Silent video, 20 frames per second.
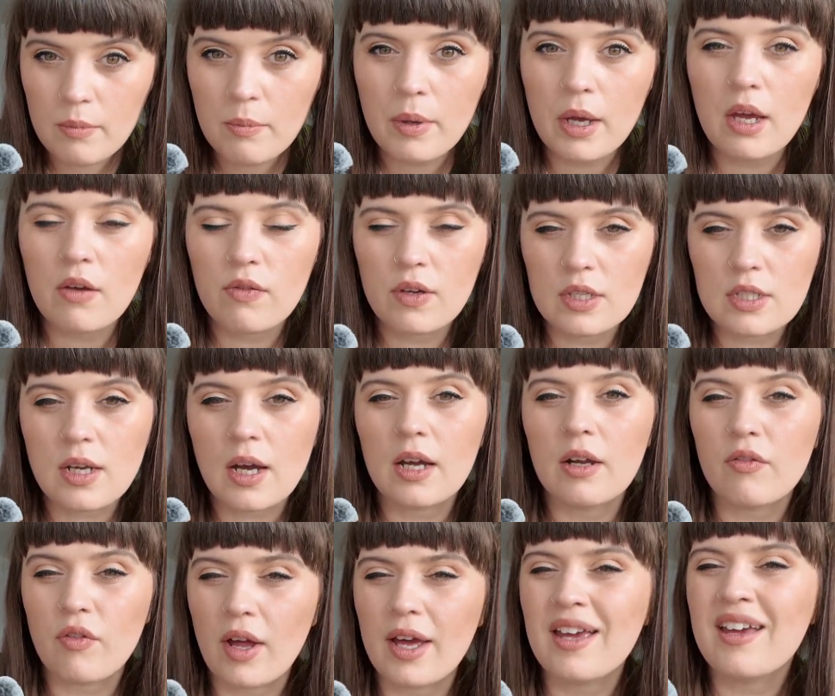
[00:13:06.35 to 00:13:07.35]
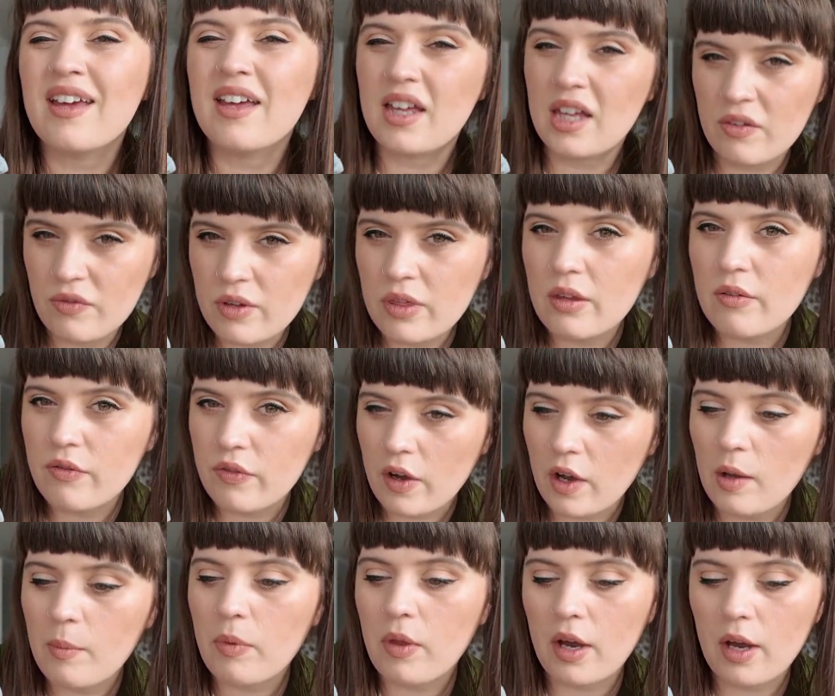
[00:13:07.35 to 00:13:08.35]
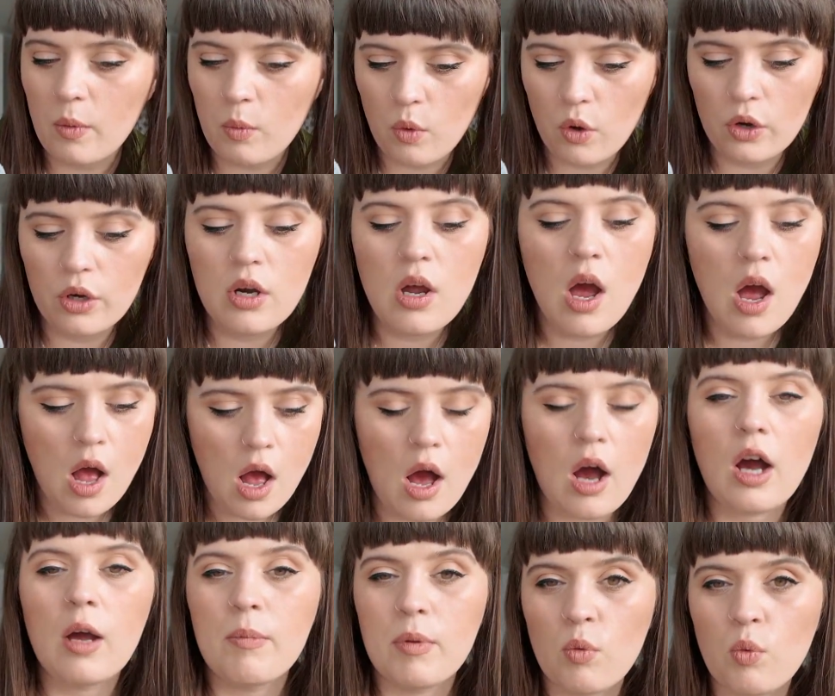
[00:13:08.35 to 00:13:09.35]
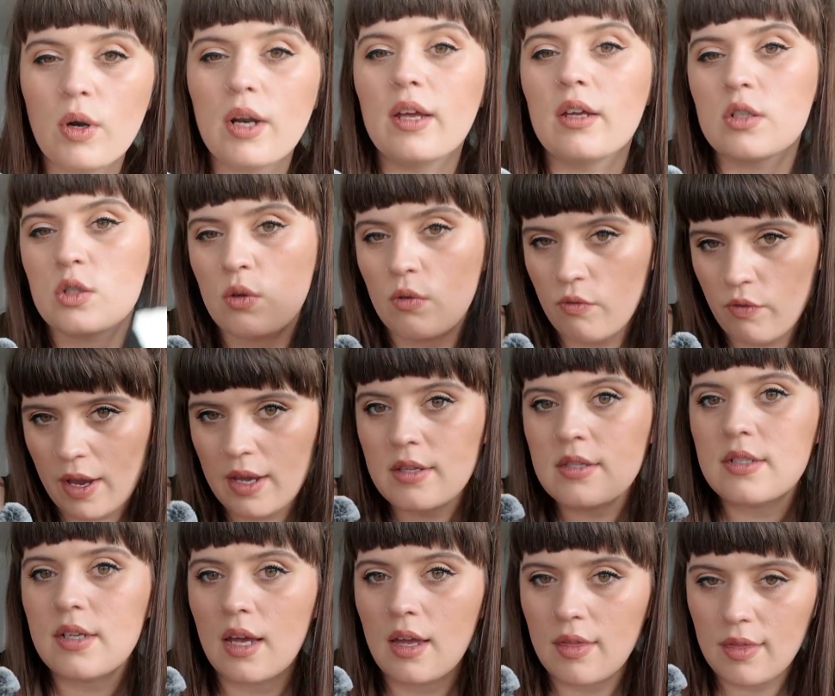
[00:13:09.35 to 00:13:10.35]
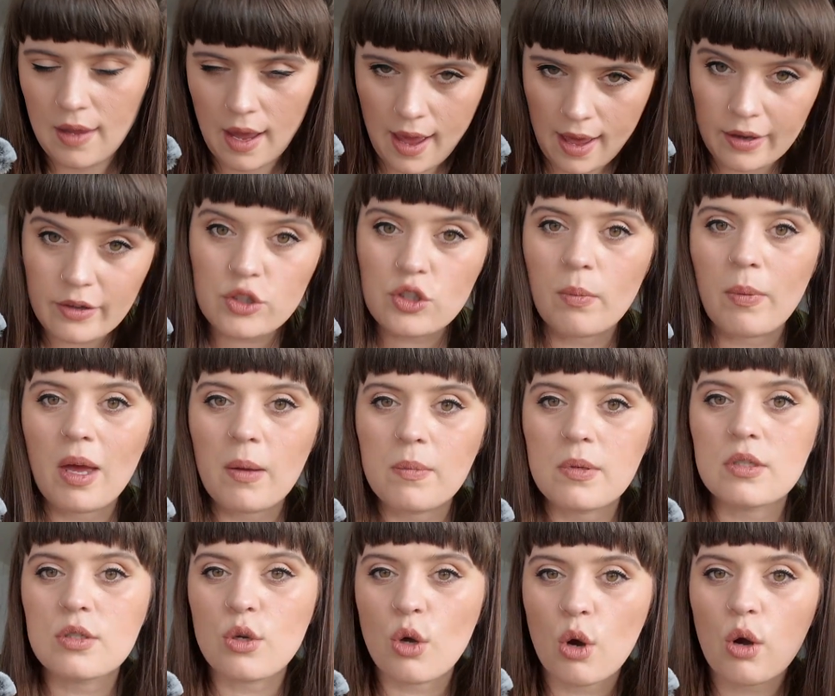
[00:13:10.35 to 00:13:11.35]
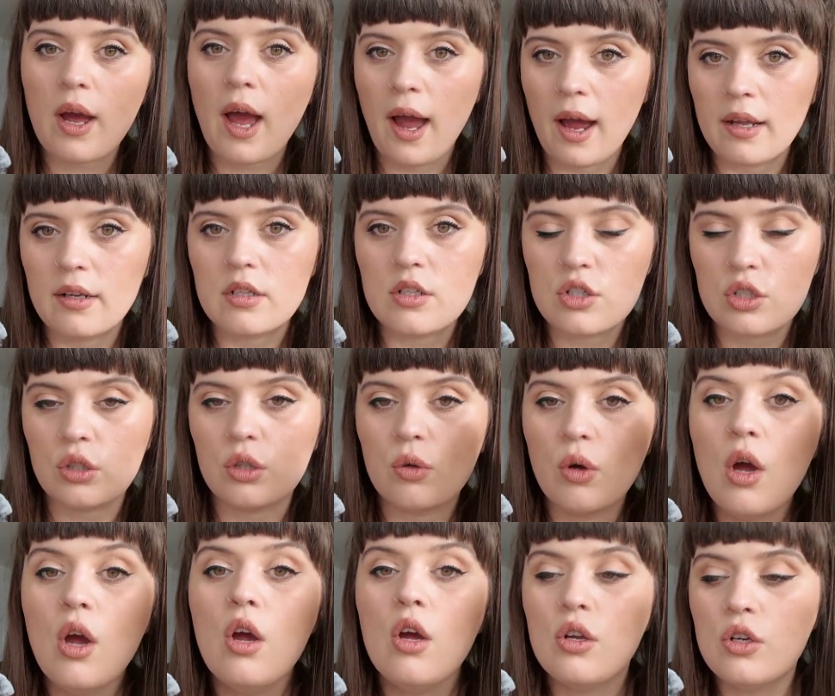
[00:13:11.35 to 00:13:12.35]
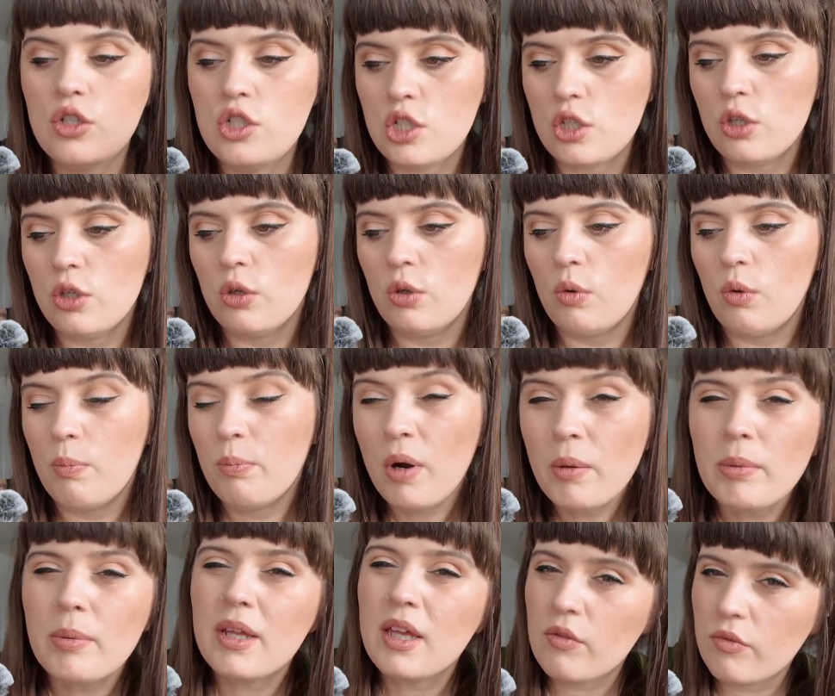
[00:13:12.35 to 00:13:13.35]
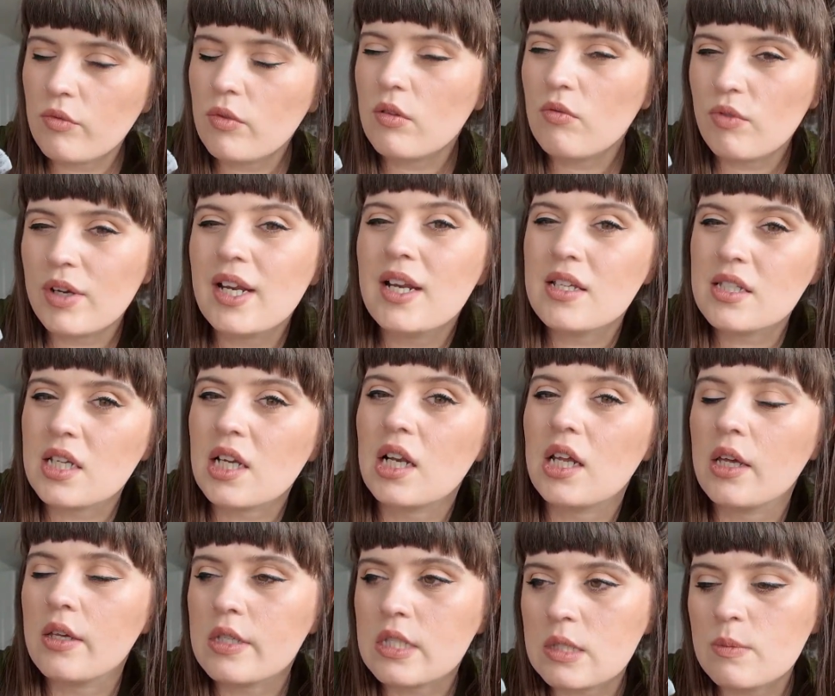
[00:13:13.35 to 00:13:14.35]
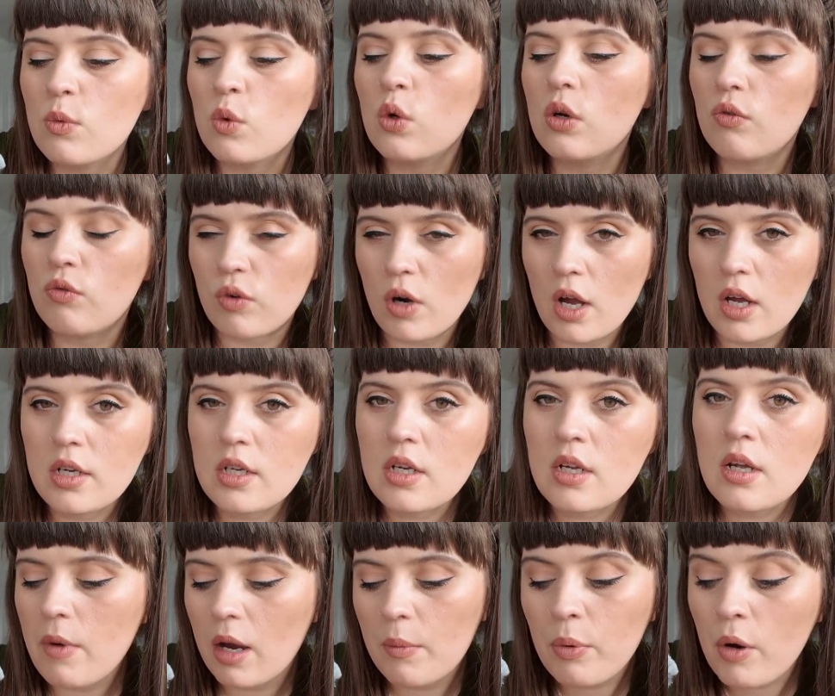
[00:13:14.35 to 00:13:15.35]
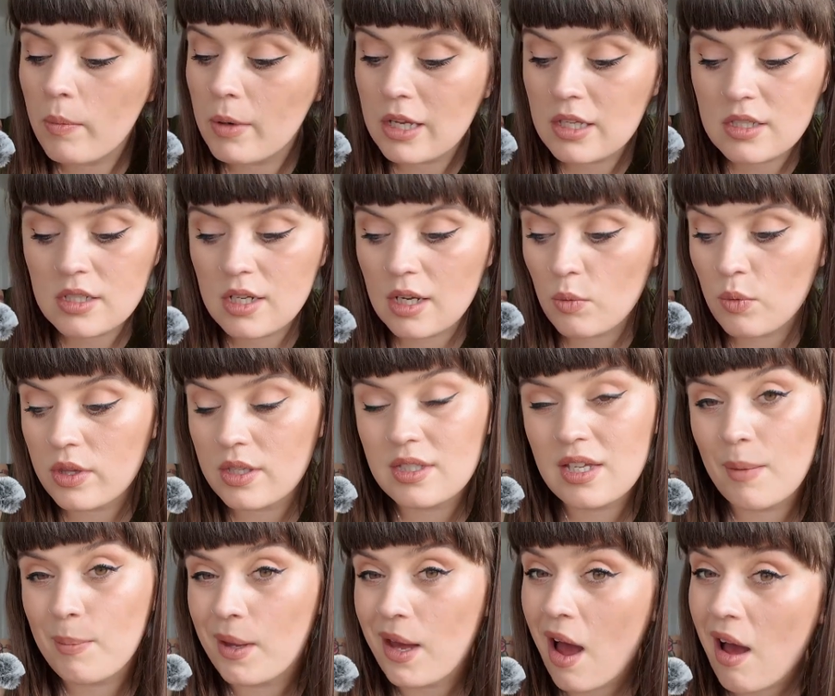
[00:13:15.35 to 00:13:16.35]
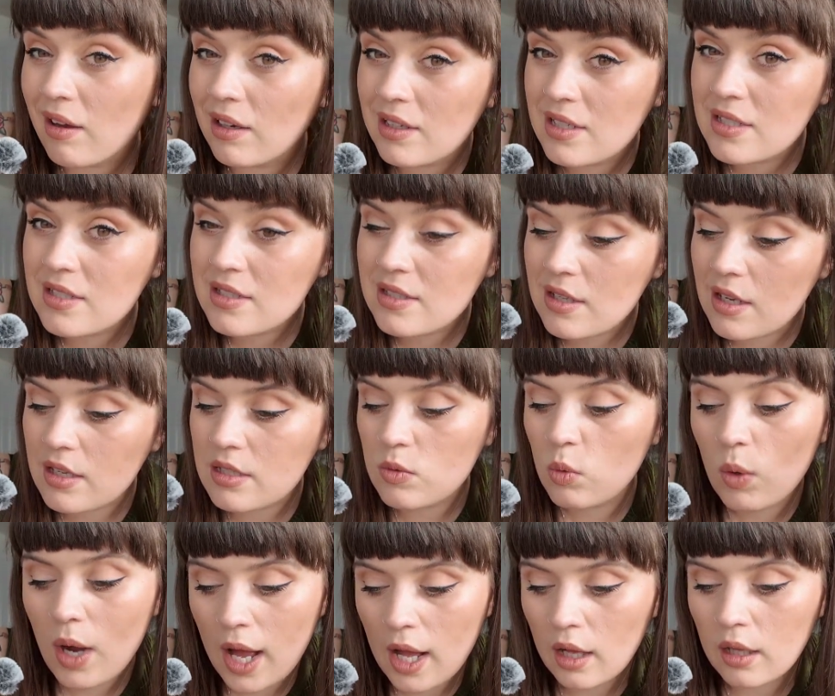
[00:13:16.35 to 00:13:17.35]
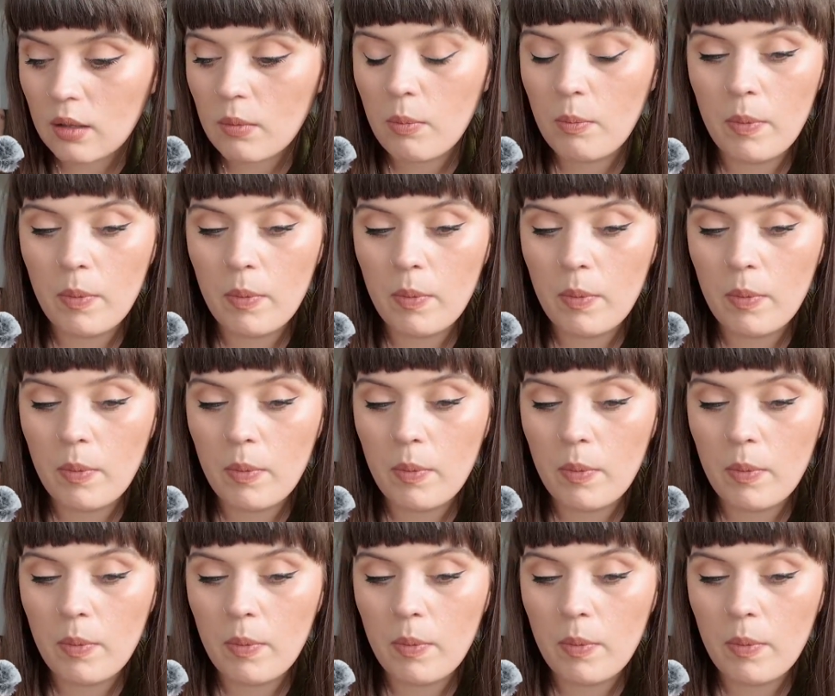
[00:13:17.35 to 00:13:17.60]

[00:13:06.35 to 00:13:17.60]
But if it's kind of like given the vibe that I want, I'd be willing to invest in that extra paper stock and to do probably realistically a smaller run. I probably stick with the same colours as well.